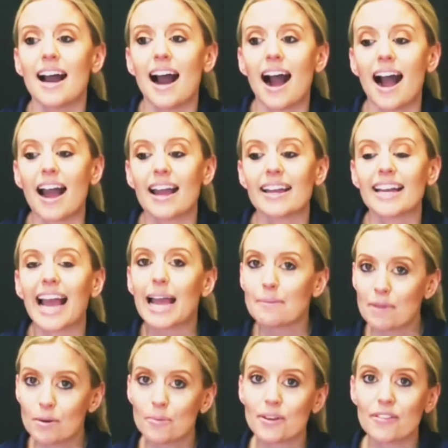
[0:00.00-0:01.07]
I came
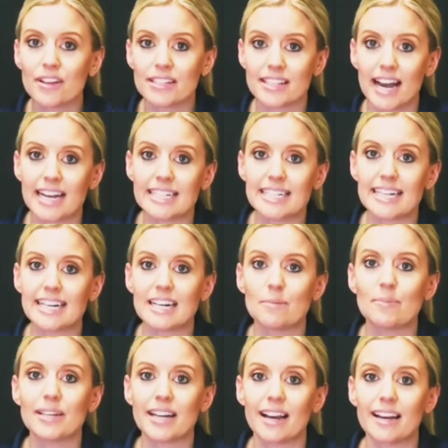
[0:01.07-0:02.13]
up with this idea
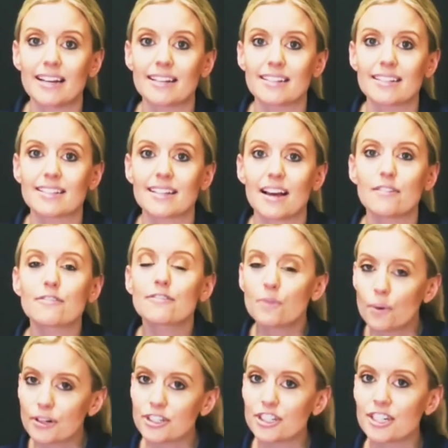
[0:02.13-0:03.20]
because
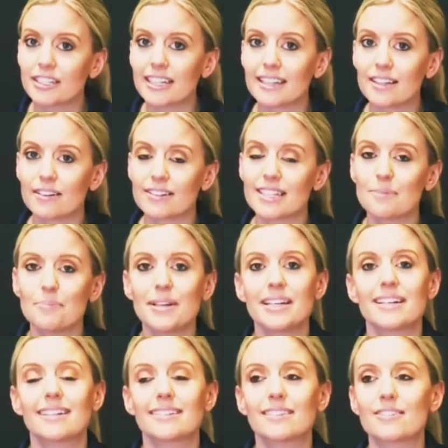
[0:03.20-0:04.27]
unfortunately there's a
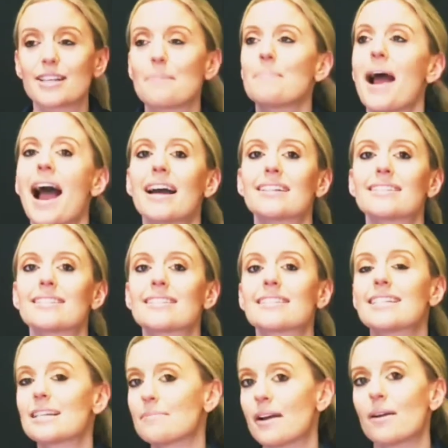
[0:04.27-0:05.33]
big there's a bad
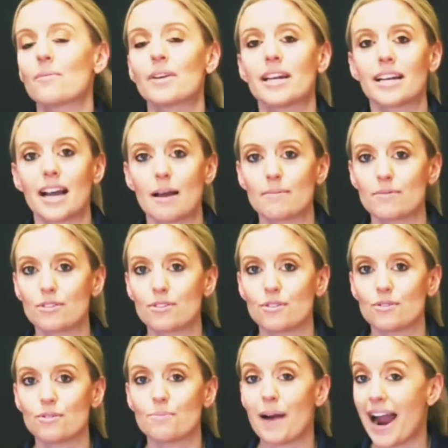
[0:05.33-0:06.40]
stigma when it comes
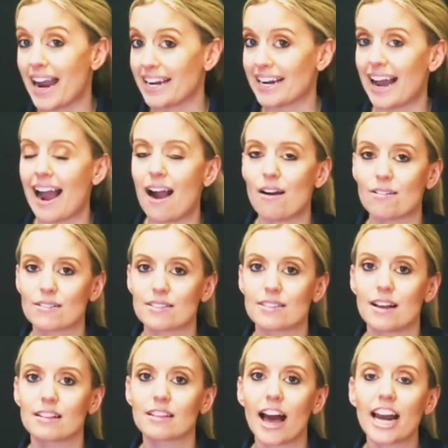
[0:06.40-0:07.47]
to buying a house.
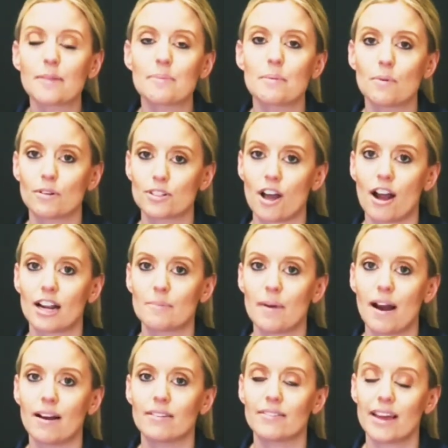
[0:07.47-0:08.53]
A lot of people talk
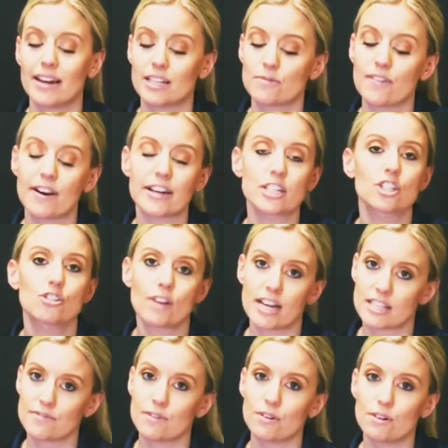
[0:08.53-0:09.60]
about that it's very
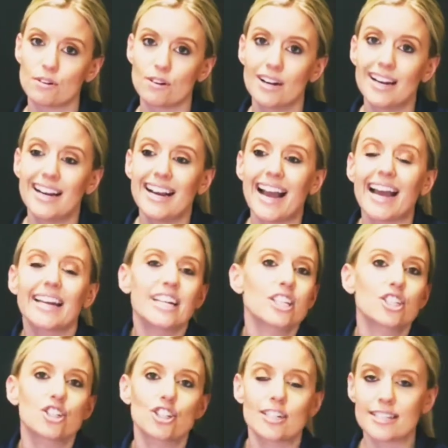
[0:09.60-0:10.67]
stressful and
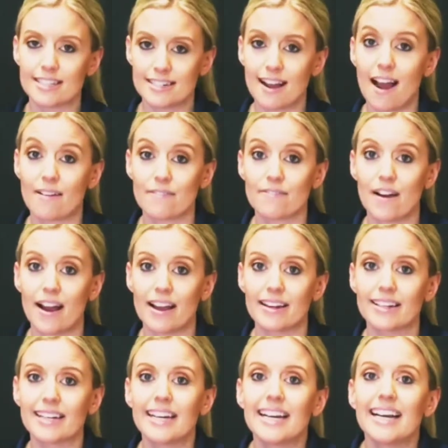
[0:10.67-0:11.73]
it's just not fun.